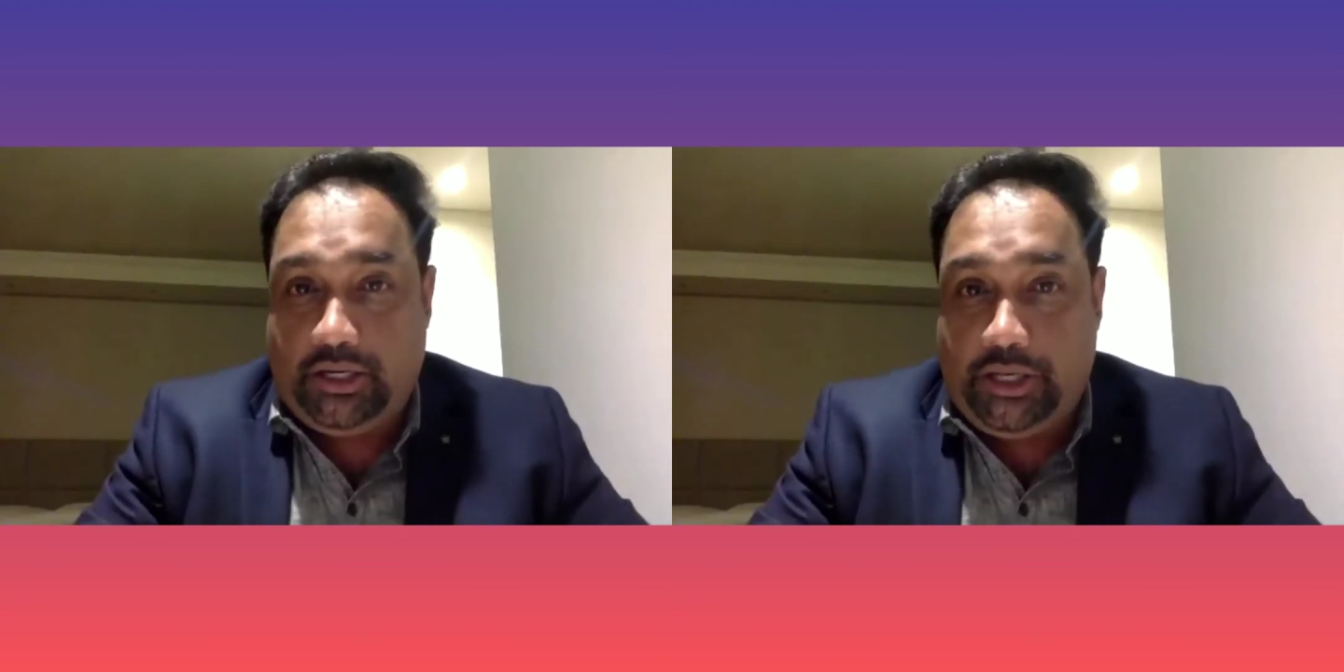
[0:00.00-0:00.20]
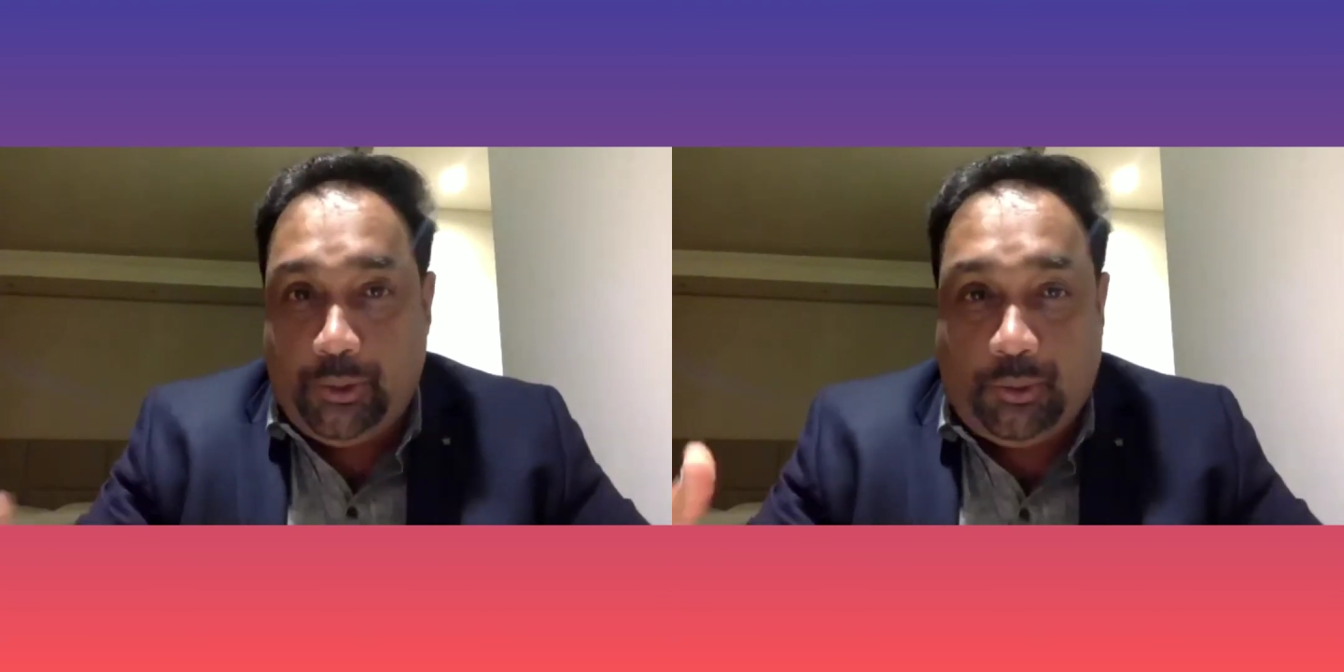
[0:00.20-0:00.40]

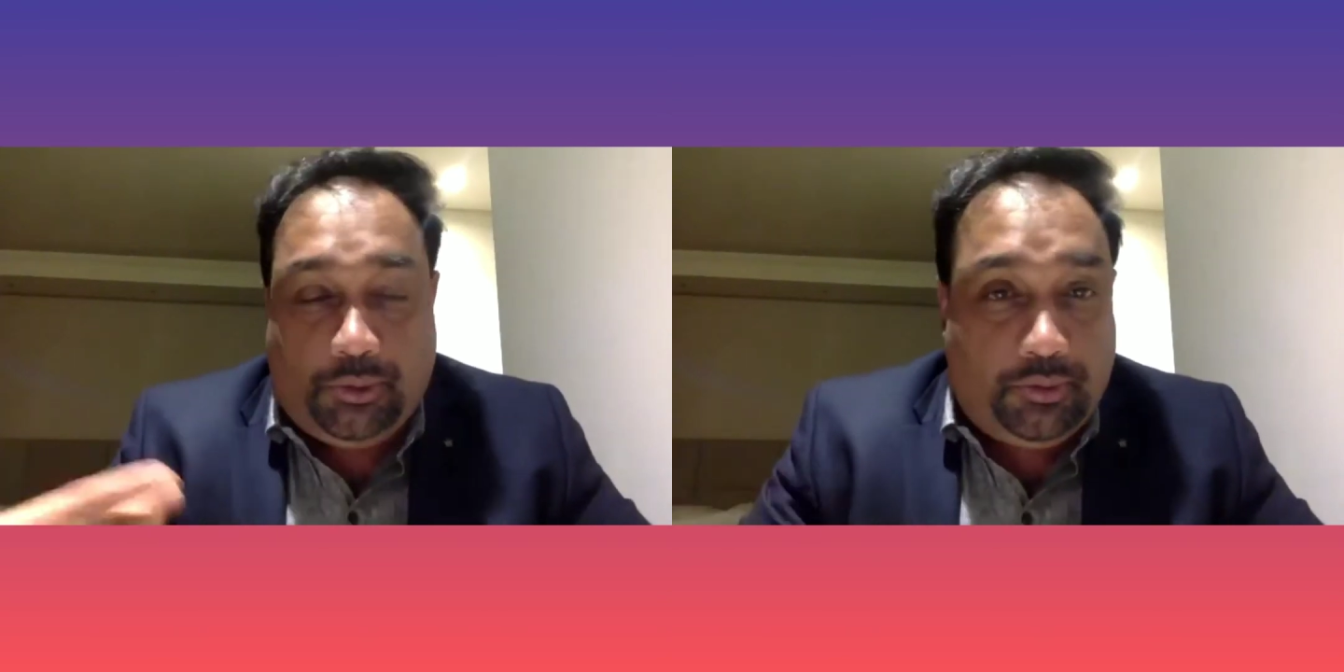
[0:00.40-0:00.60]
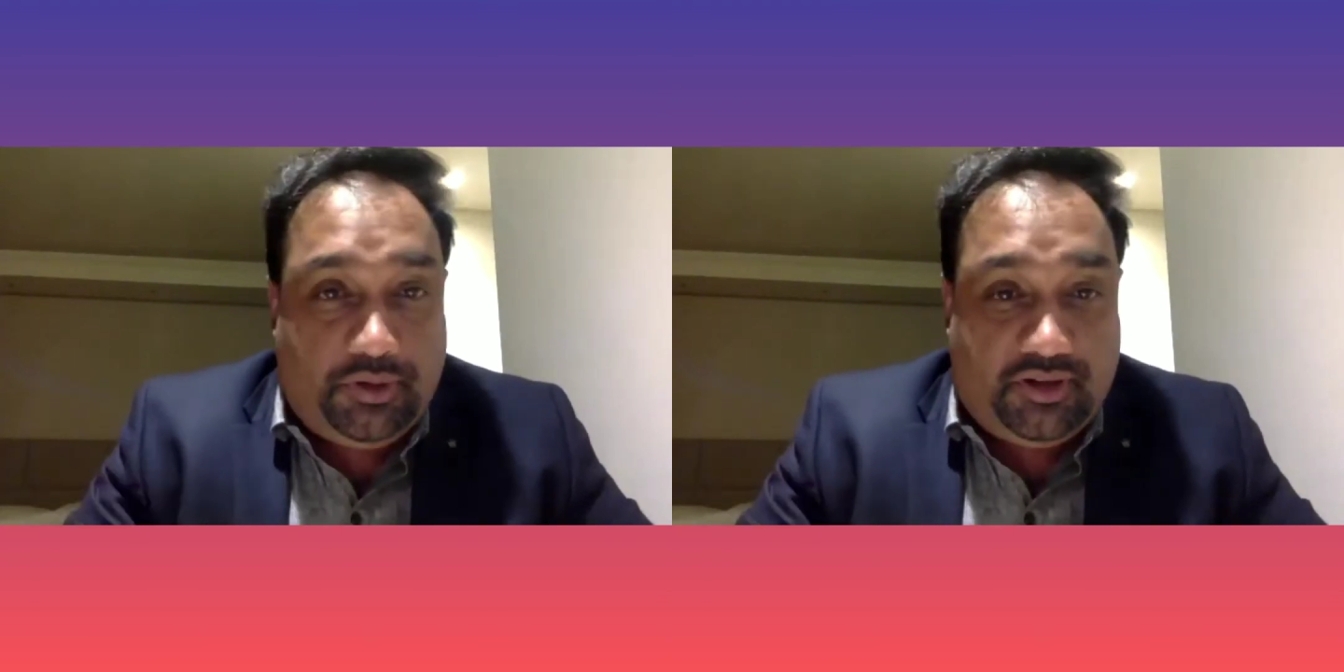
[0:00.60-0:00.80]
new
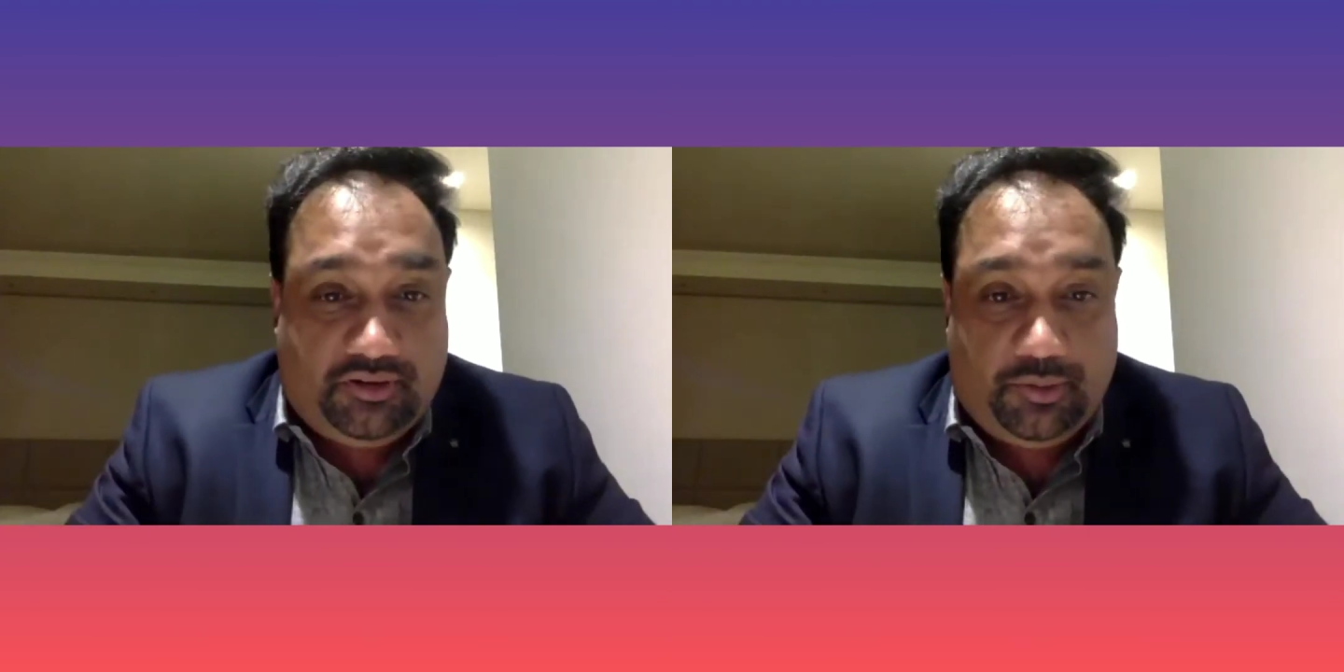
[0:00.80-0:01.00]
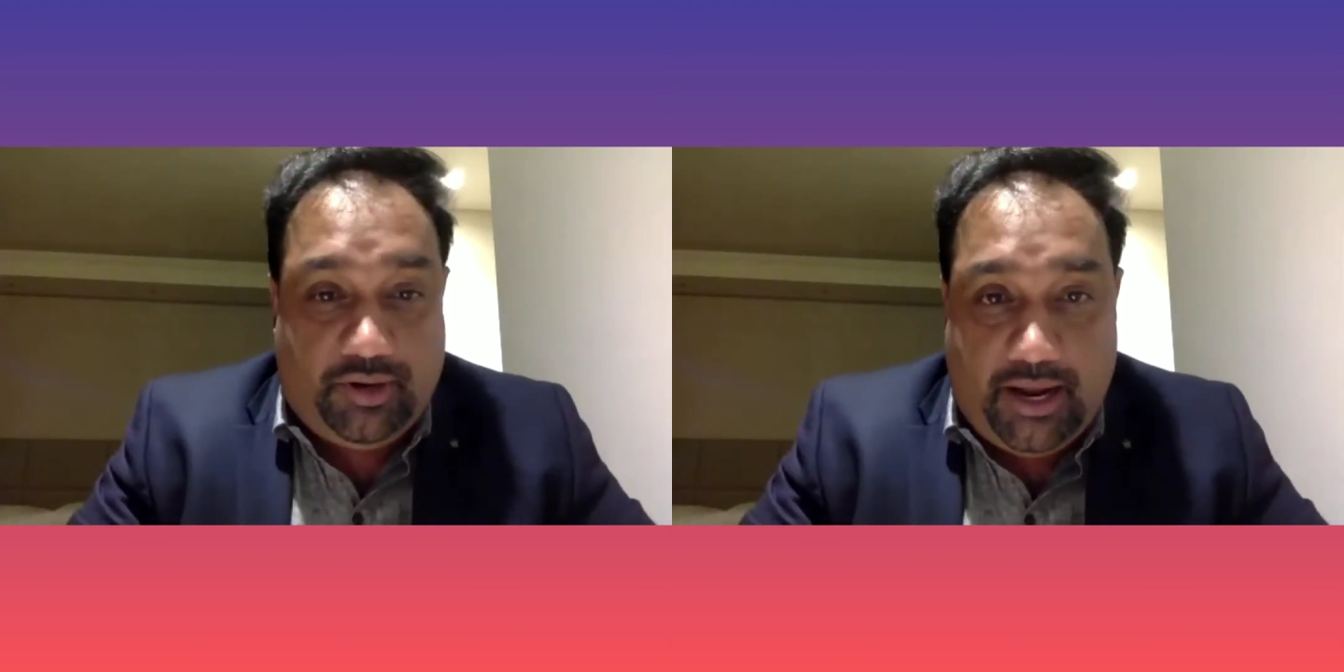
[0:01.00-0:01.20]
to this
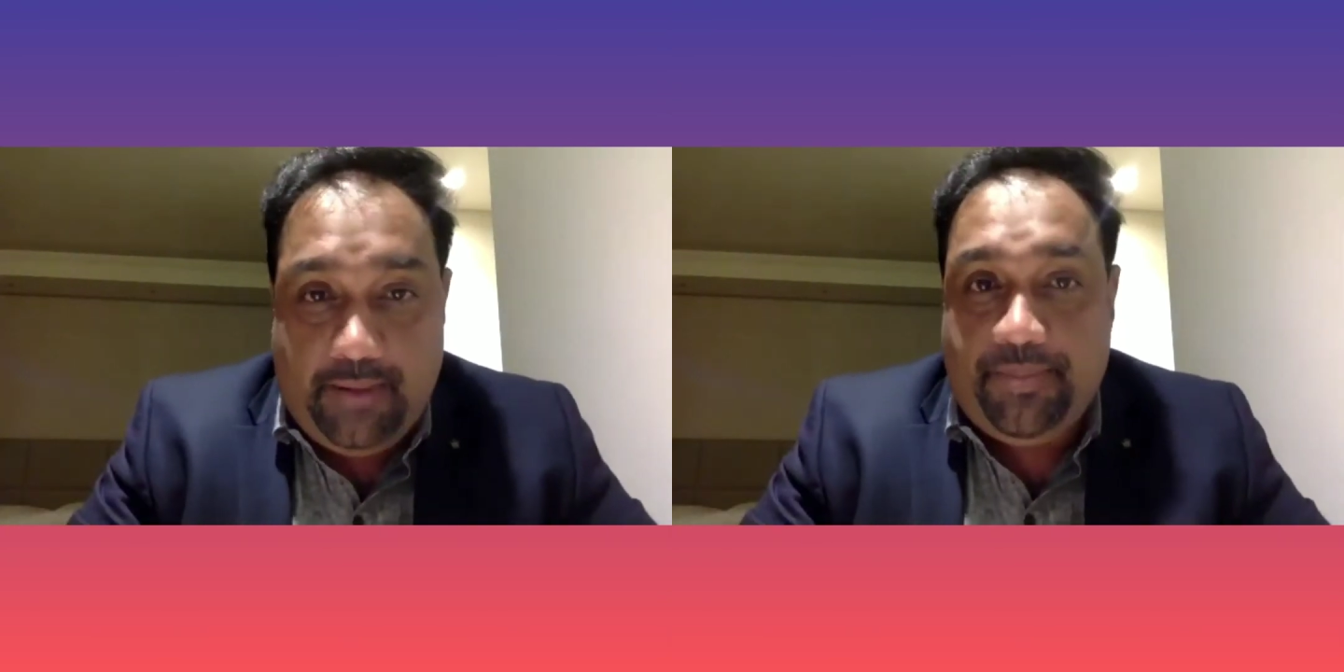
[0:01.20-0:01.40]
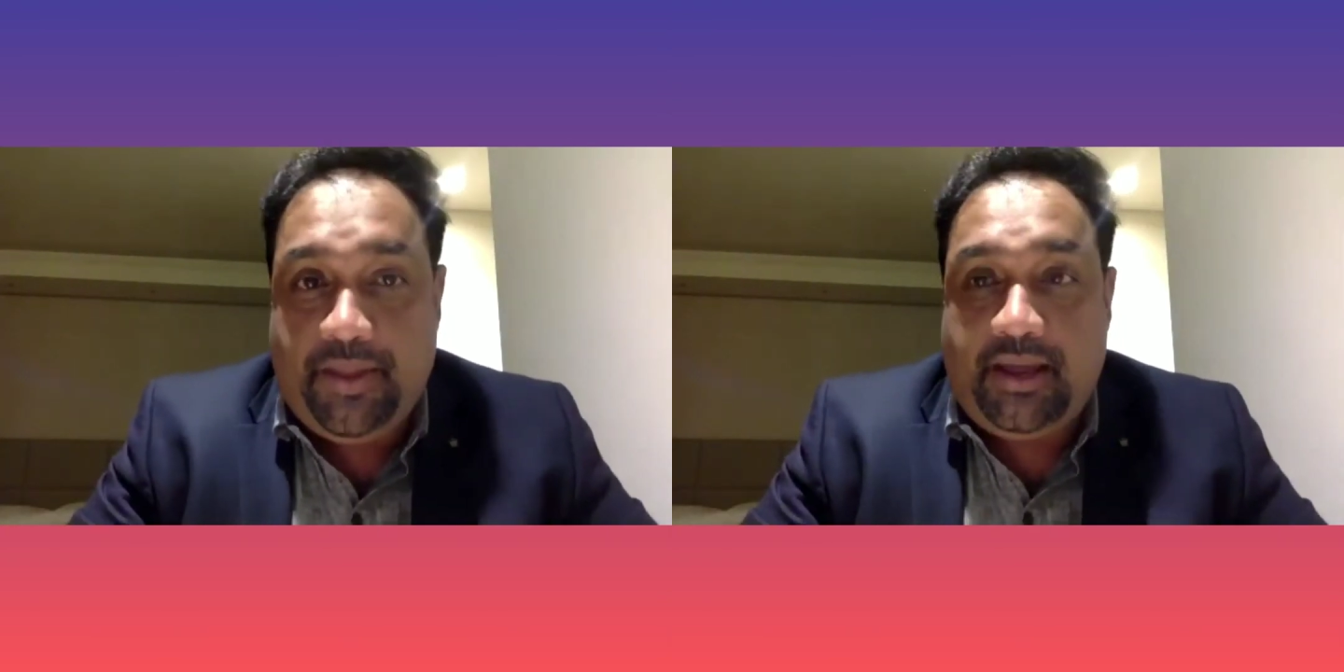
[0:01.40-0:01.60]
today,